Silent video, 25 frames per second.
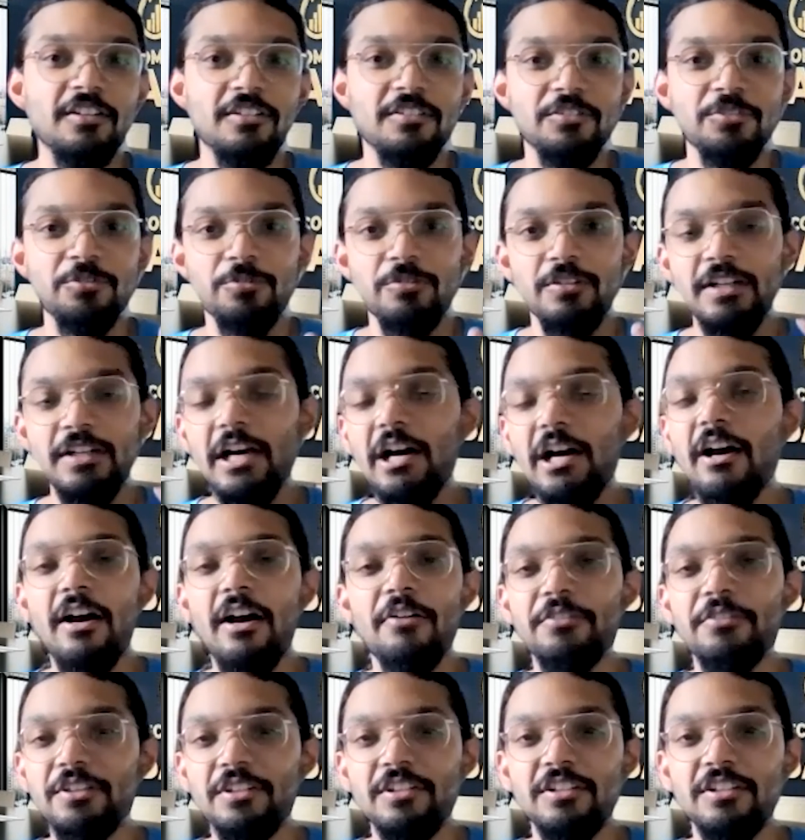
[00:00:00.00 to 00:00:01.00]
you are now
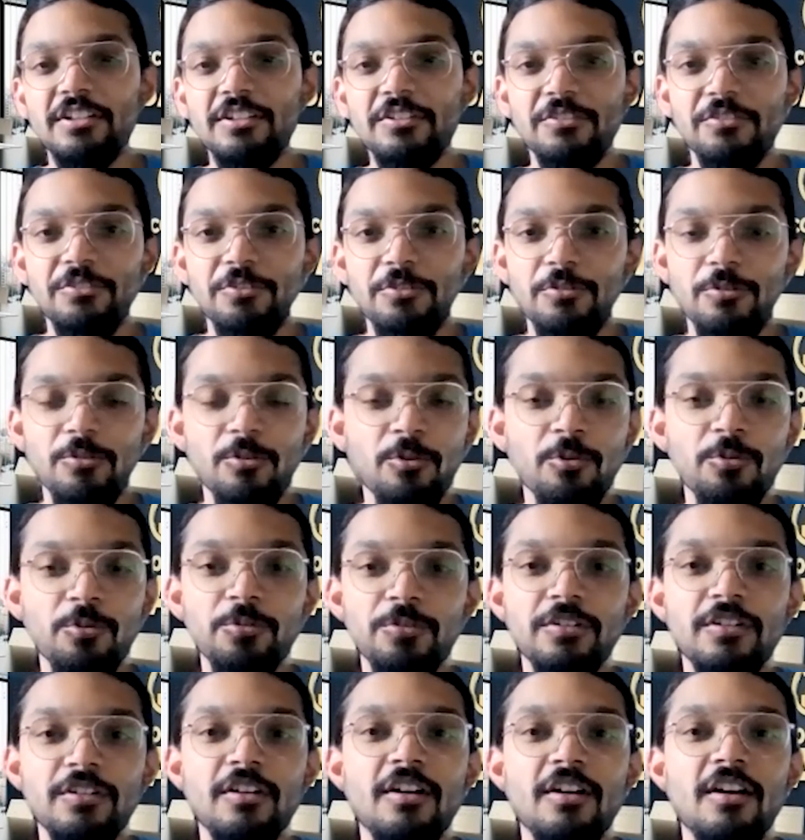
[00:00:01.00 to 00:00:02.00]
having it in your
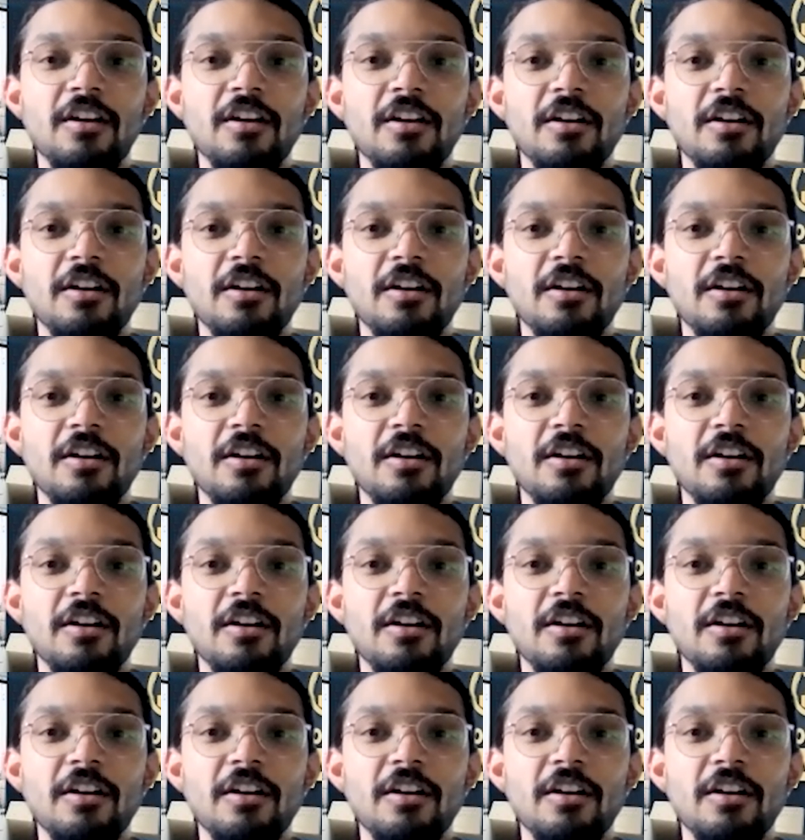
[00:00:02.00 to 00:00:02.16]
own